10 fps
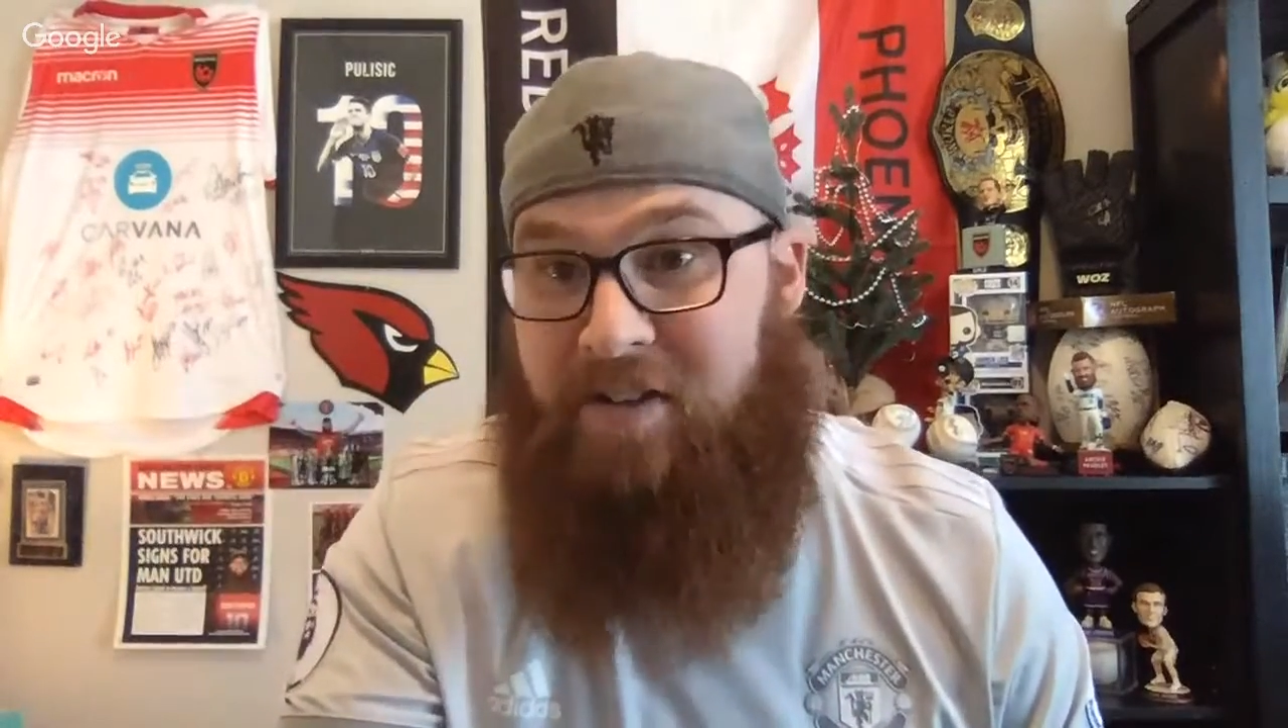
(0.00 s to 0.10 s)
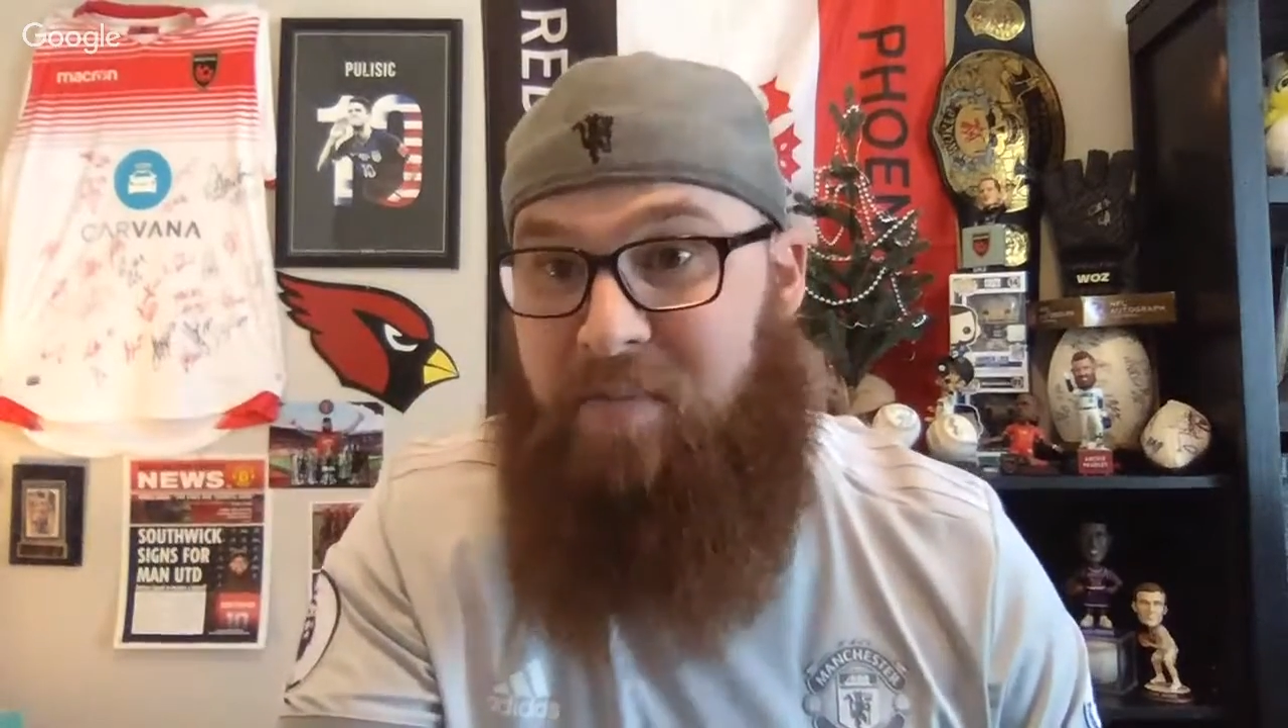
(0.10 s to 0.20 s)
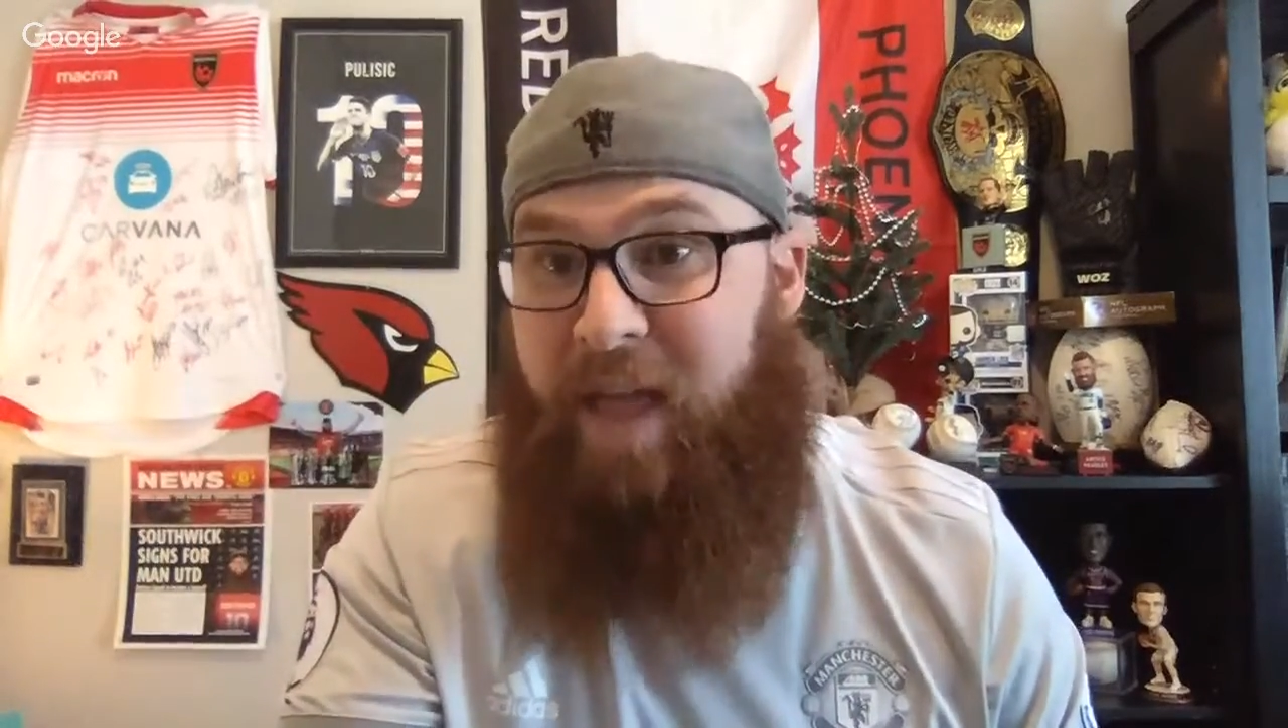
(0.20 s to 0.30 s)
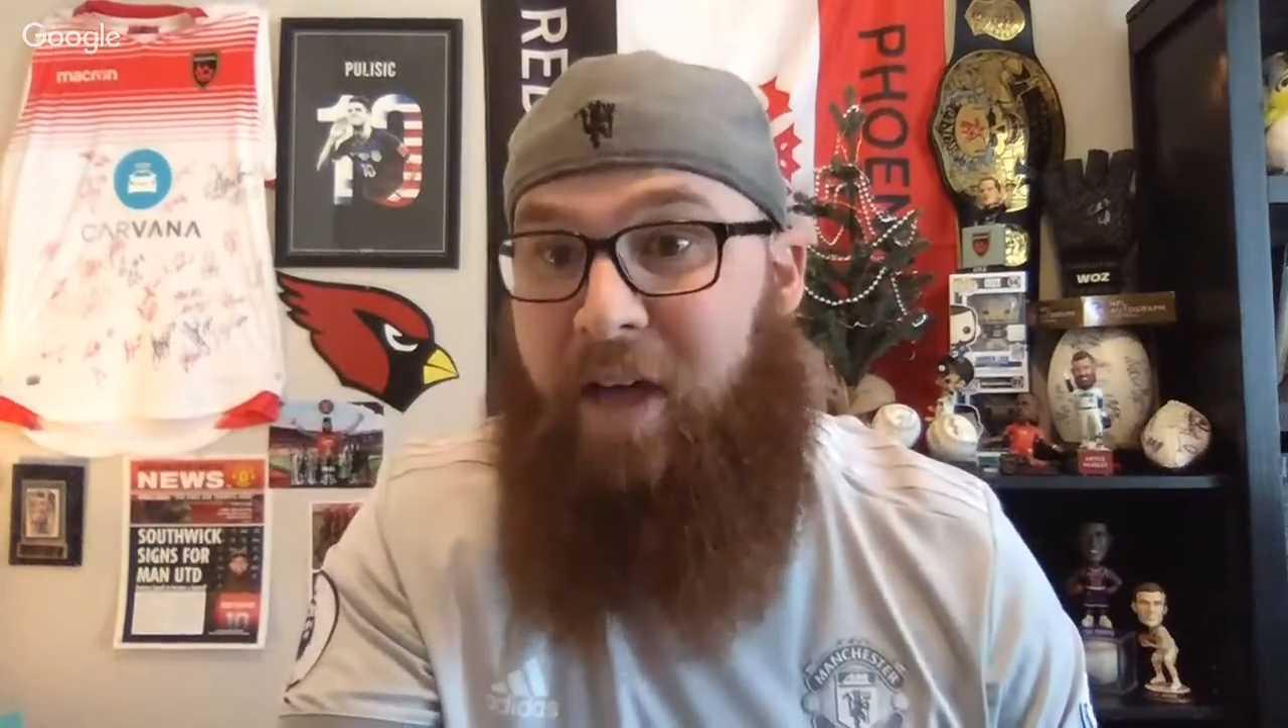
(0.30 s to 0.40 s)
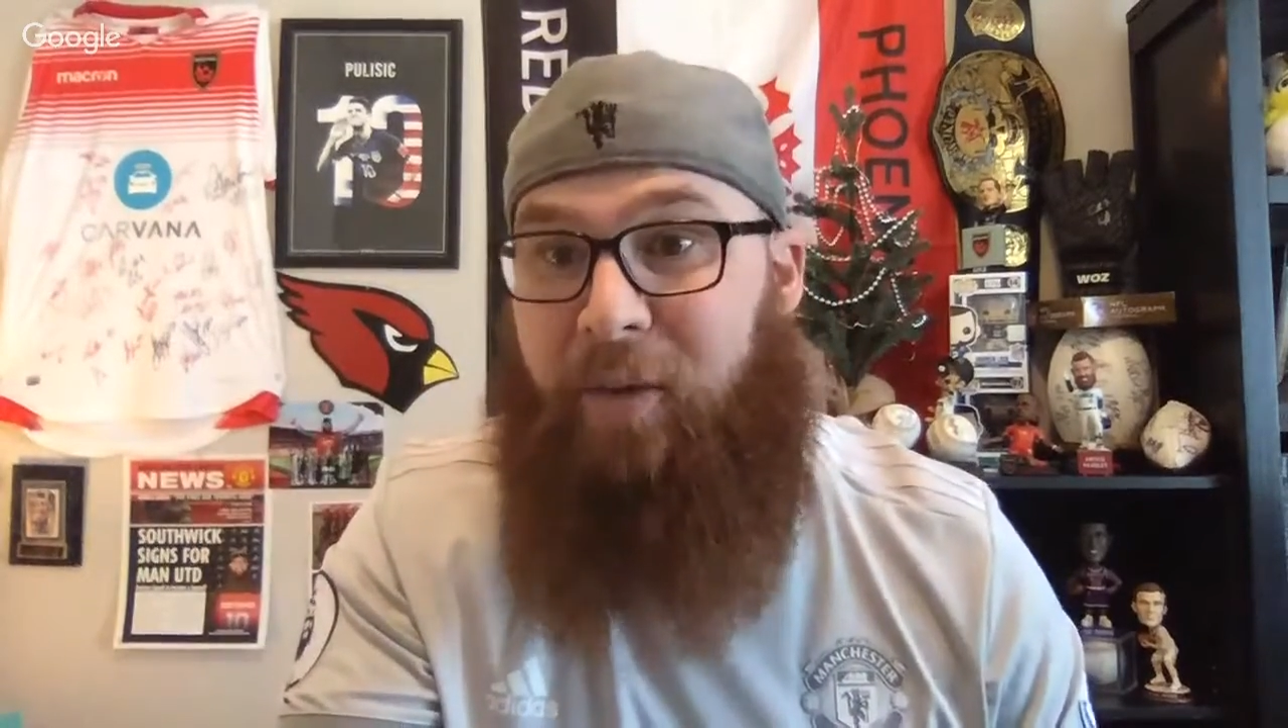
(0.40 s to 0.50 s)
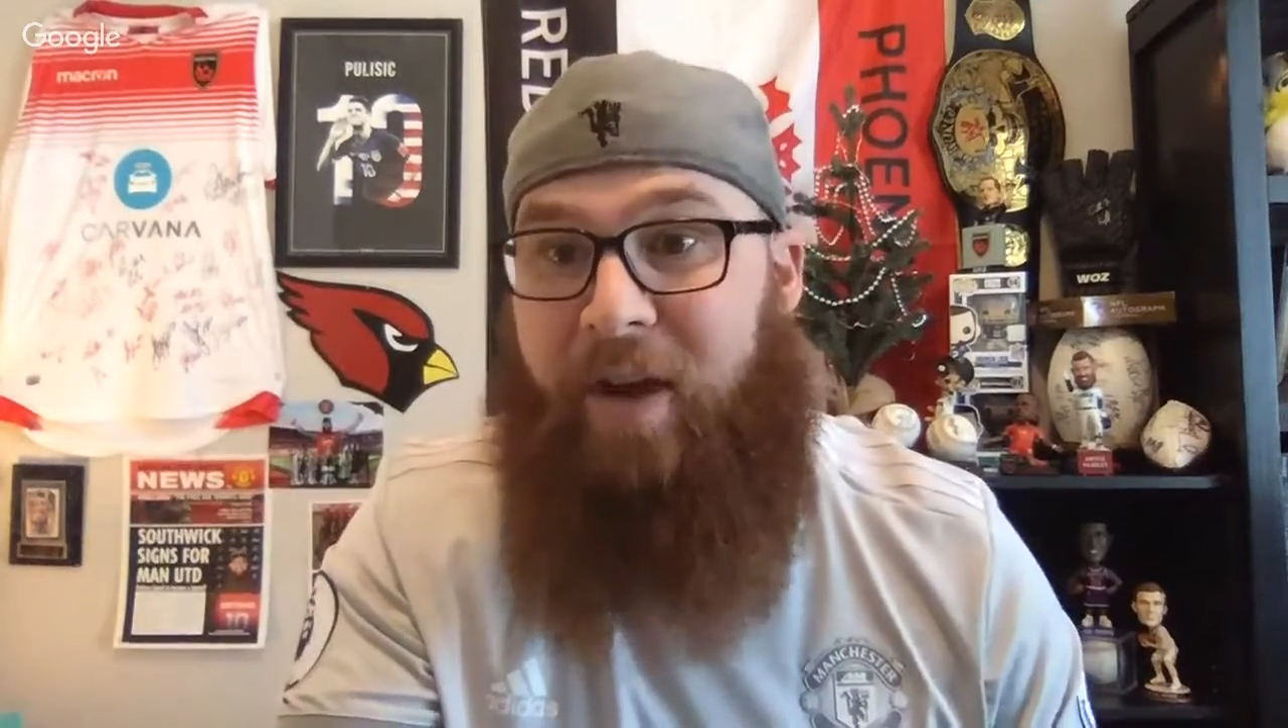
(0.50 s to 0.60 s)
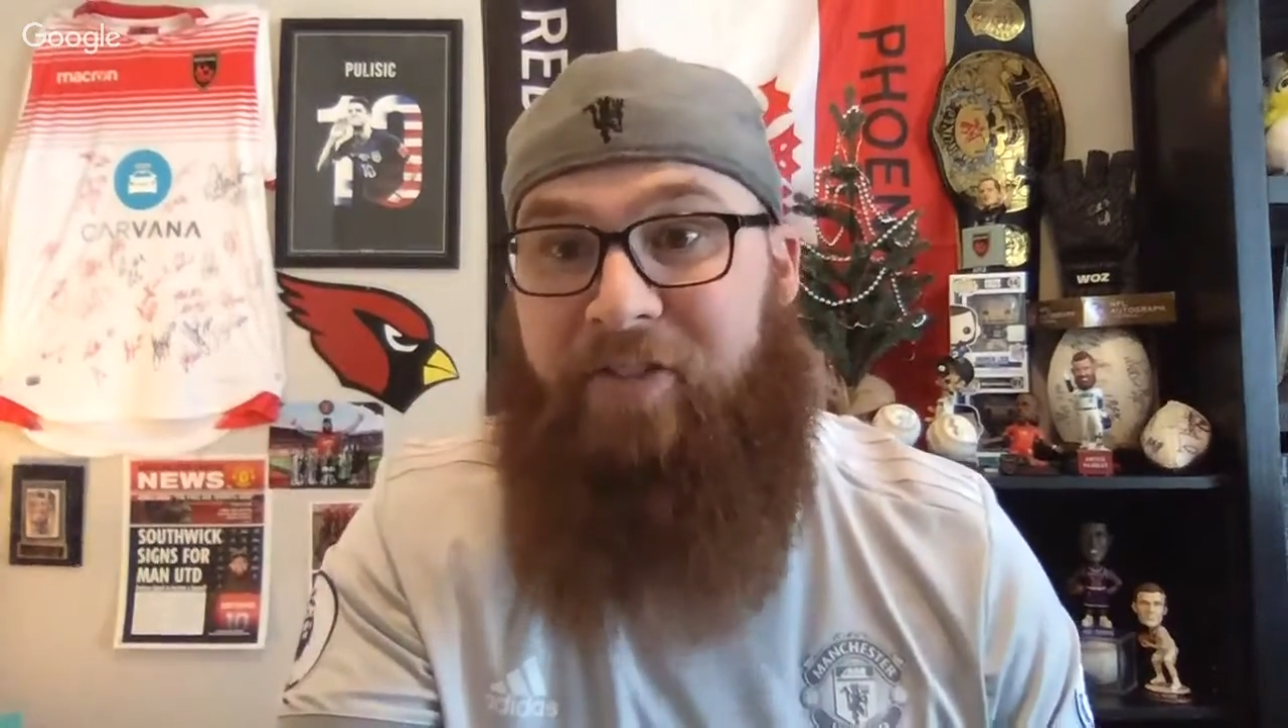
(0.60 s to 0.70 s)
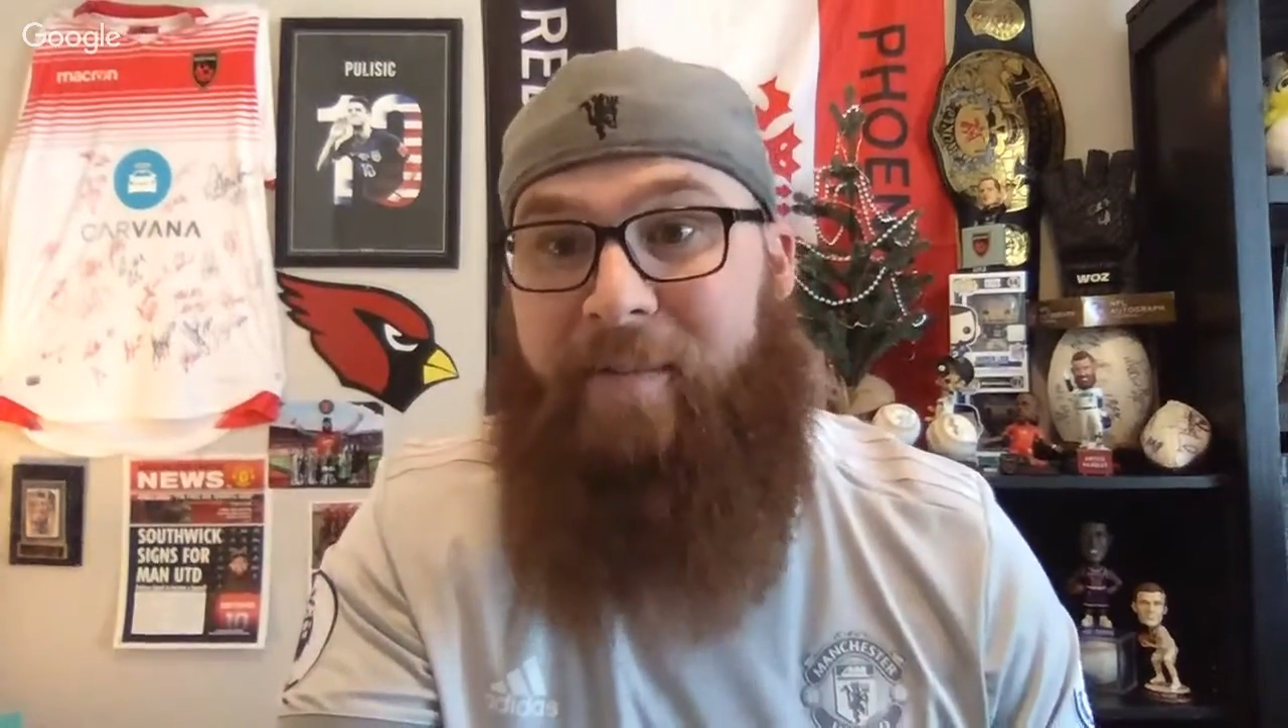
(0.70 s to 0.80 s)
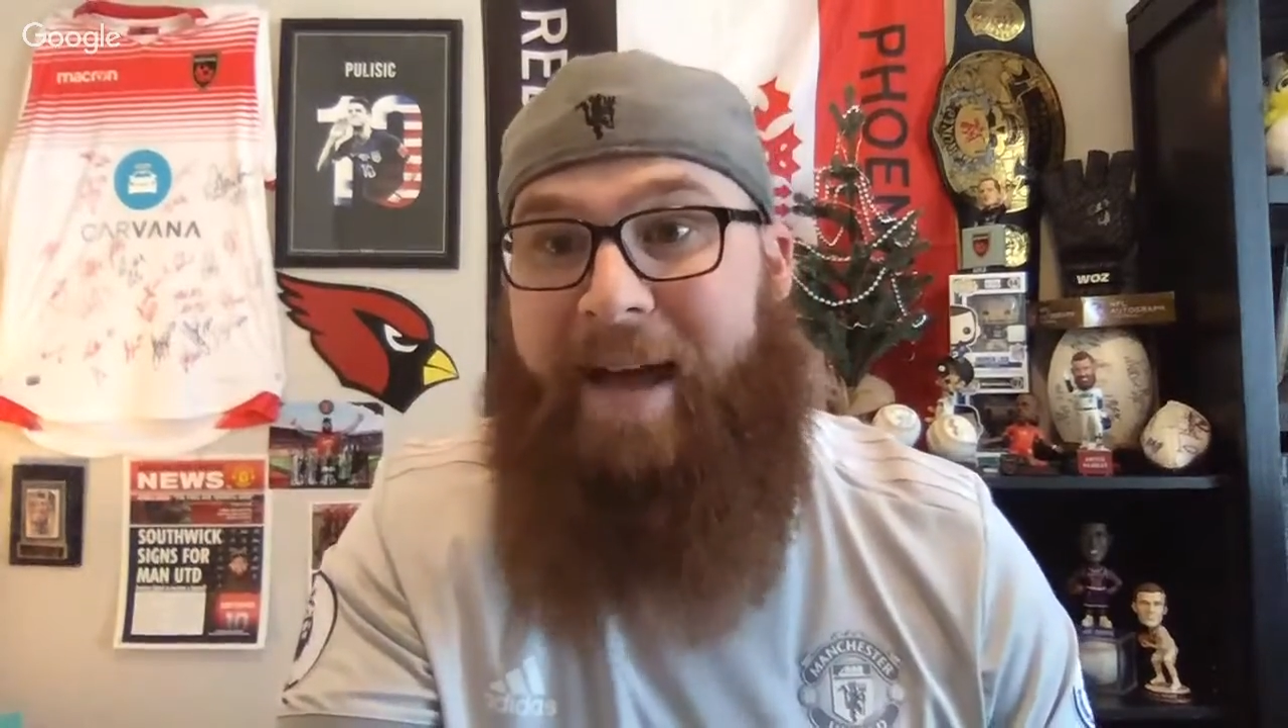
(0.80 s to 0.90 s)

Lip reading: so now the rest of